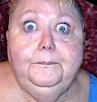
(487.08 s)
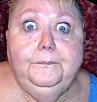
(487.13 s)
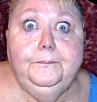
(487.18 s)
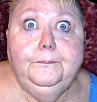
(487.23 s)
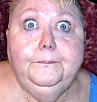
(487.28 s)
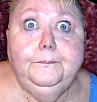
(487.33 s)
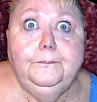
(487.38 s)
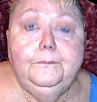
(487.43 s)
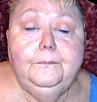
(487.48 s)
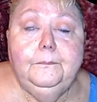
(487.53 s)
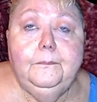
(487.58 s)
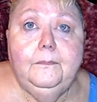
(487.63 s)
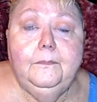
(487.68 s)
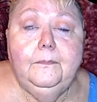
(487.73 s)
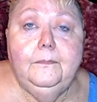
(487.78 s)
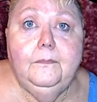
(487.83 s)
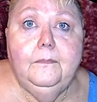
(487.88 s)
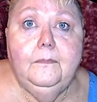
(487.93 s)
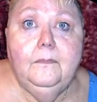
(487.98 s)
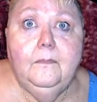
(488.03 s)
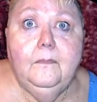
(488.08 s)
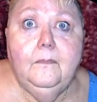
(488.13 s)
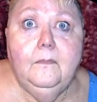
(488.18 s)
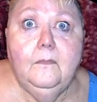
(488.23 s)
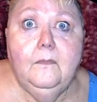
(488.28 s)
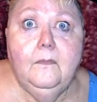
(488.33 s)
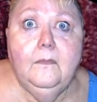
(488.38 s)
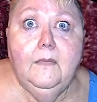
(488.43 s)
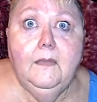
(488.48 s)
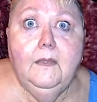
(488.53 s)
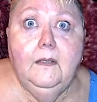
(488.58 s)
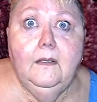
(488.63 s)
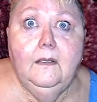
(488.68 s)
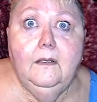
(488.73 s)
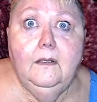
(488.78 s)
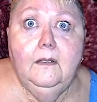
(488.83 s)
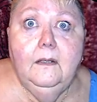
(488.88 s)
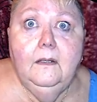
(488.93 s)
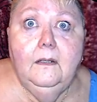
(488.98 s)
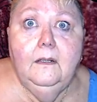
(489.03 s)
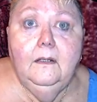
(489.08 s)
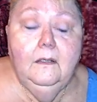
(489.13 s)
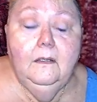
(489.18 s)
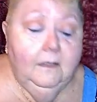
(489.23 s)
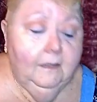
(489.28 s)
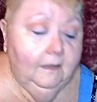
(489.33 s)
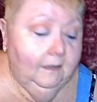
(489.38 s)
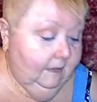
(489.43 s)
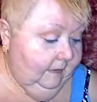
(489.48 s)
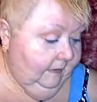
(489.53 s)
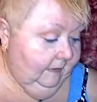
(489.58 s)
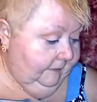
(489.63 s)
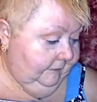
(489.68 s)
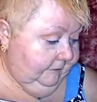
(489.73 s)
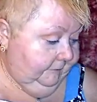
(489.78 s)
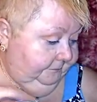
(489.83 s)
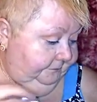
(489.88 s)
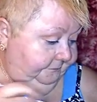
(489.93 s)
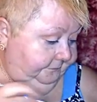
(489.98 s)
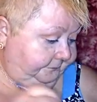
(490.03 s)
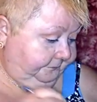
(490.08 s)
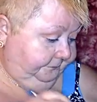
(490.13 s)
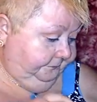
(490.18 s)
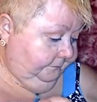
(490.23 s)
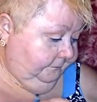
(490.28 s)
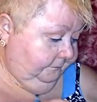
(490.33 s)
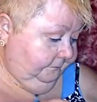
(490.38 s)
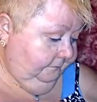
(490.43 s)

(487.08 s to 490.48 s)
No one is speaking in this clip.